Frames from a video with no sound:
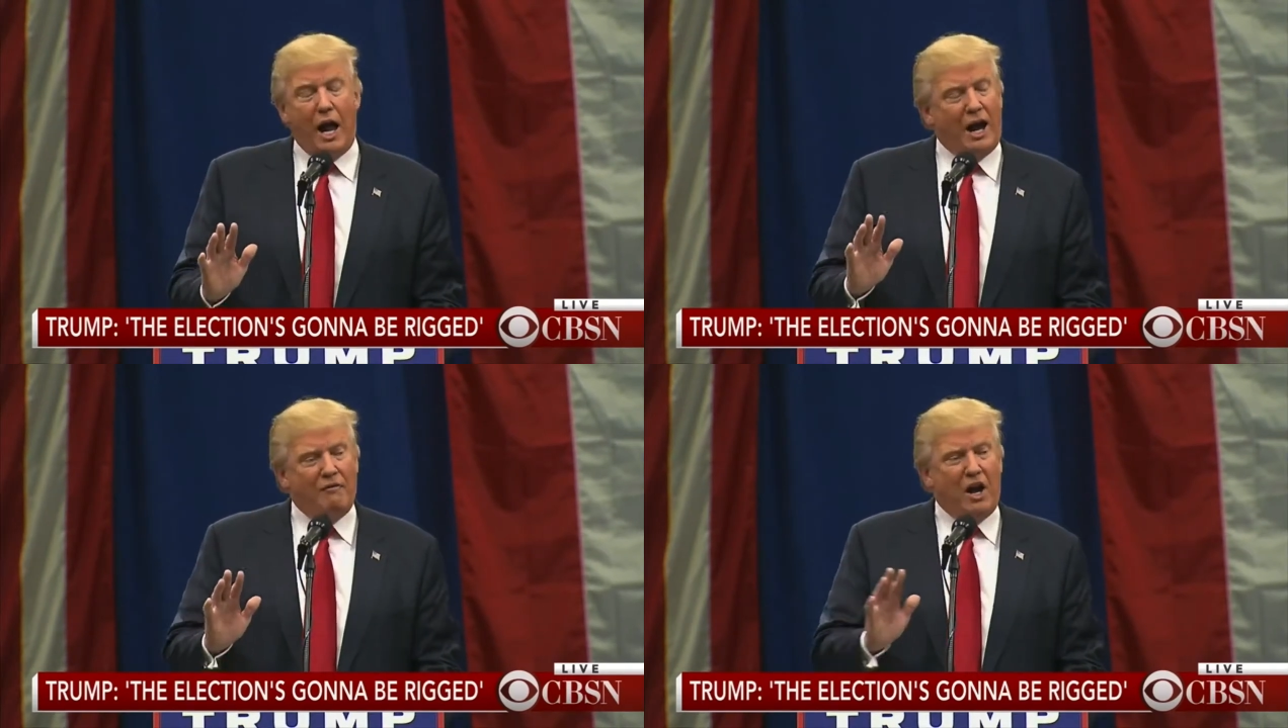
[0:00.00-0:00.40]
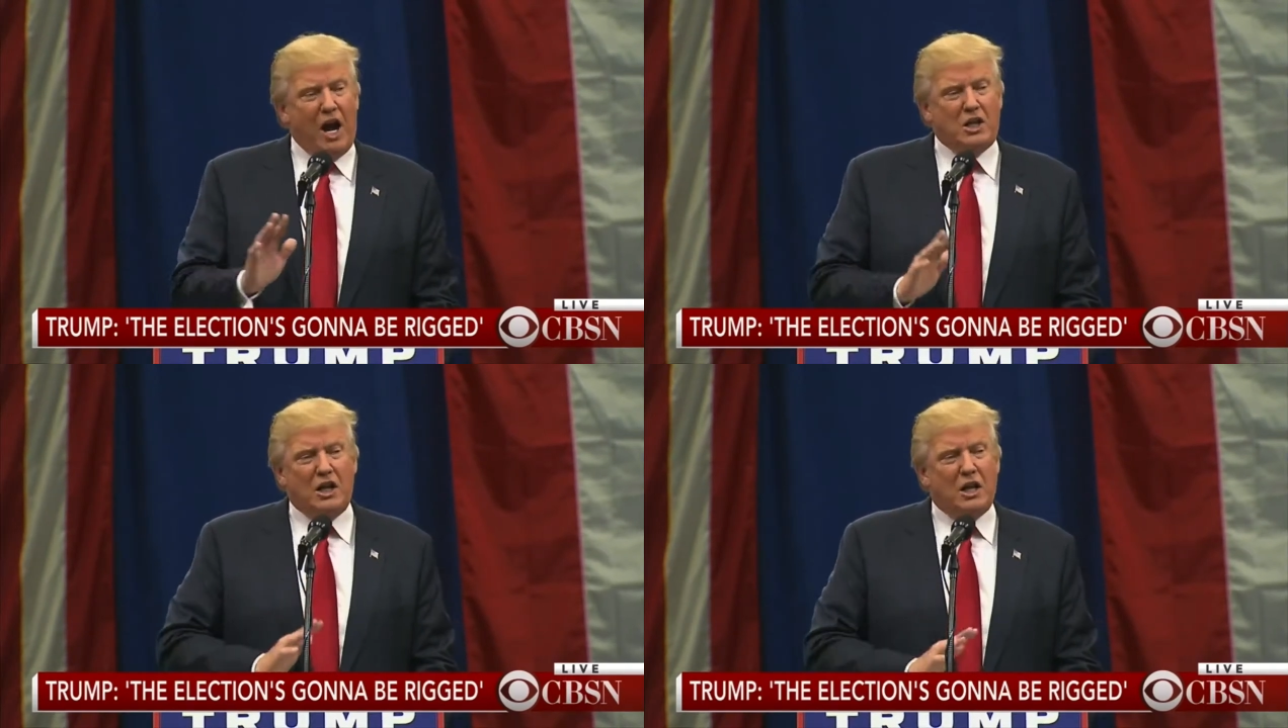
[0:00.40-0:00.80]
that he
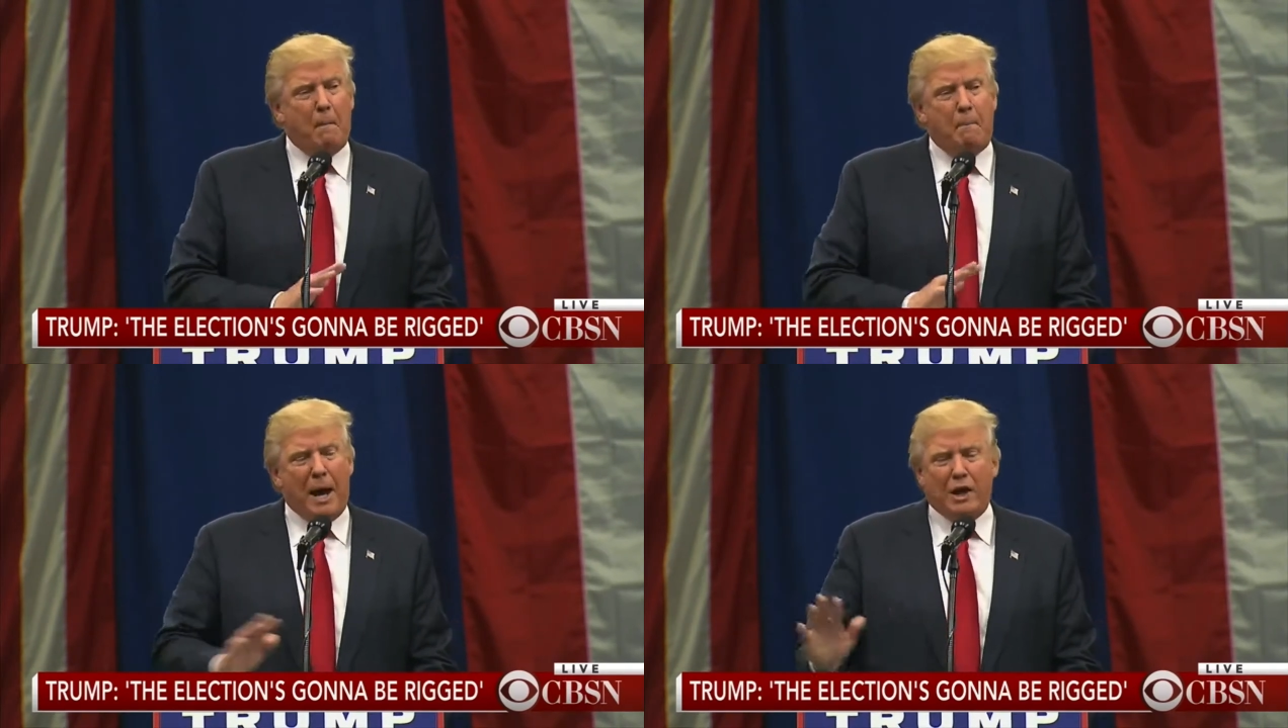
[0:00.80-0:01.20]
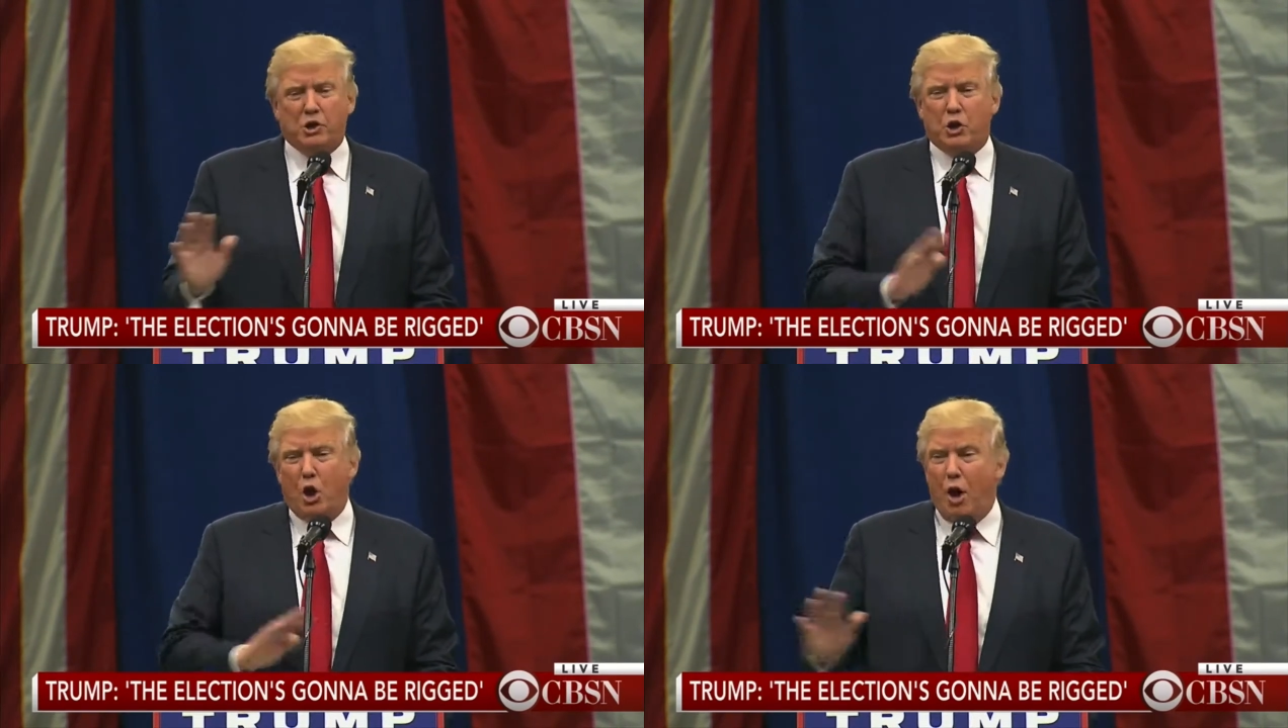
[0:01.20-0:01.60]
says with great
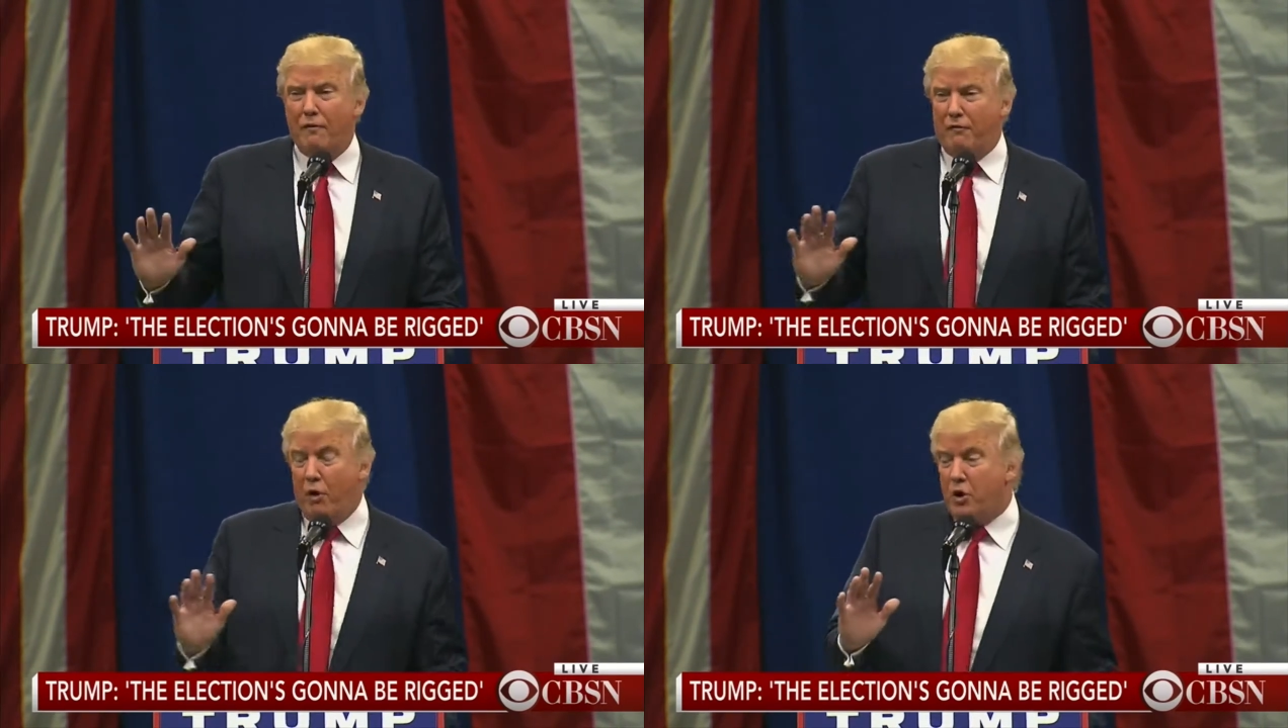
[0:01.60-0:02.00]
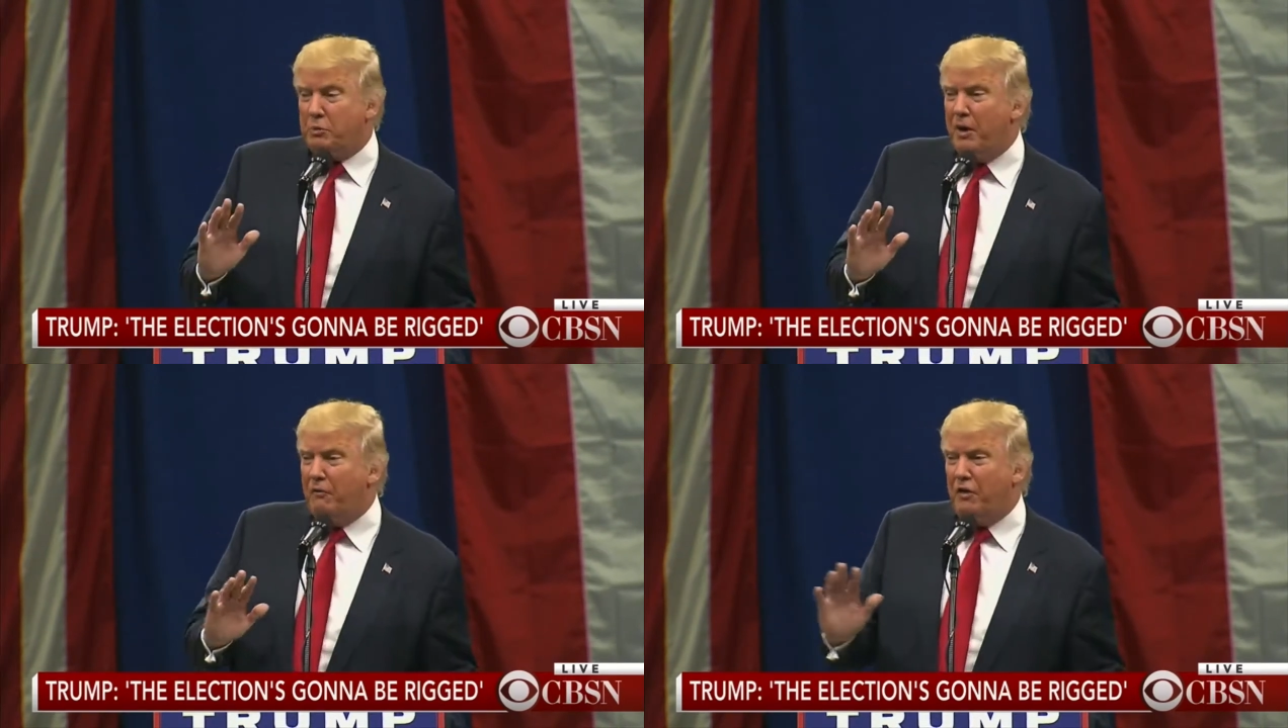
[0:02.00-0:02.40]
vigor and
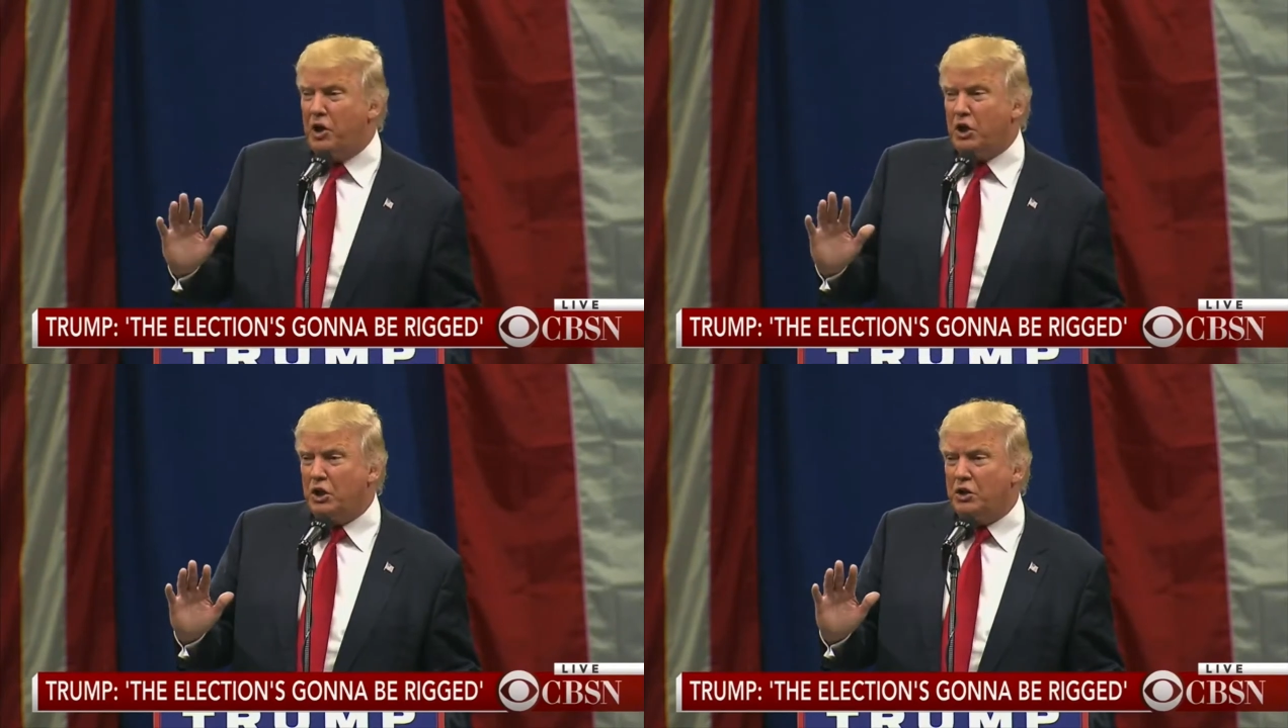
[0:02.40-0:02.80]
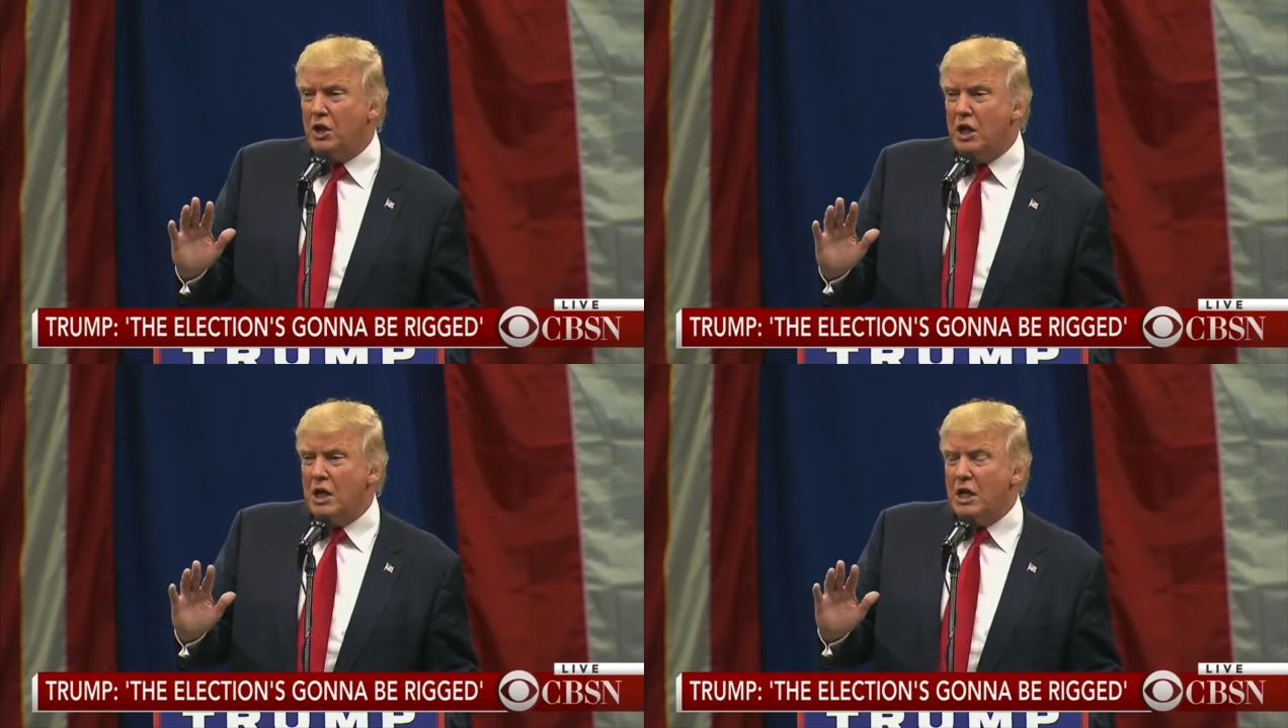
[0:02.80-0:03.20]
passion that have no
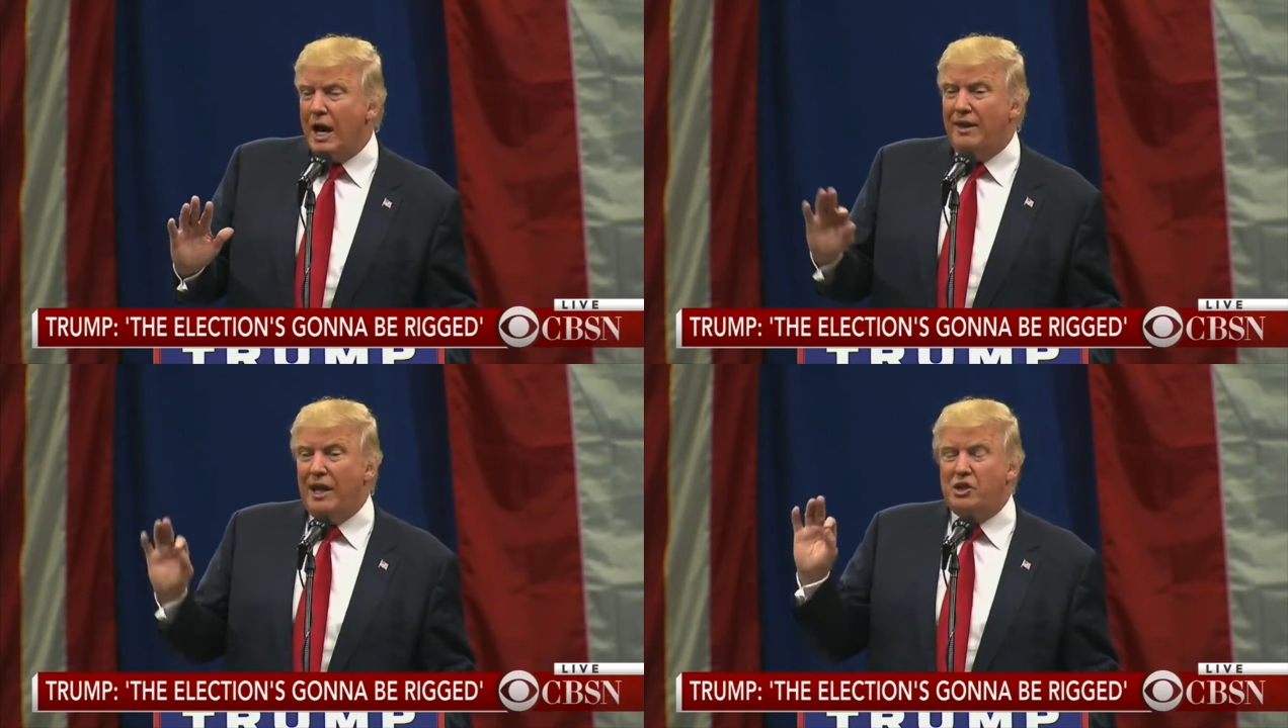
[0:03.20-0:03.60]
connection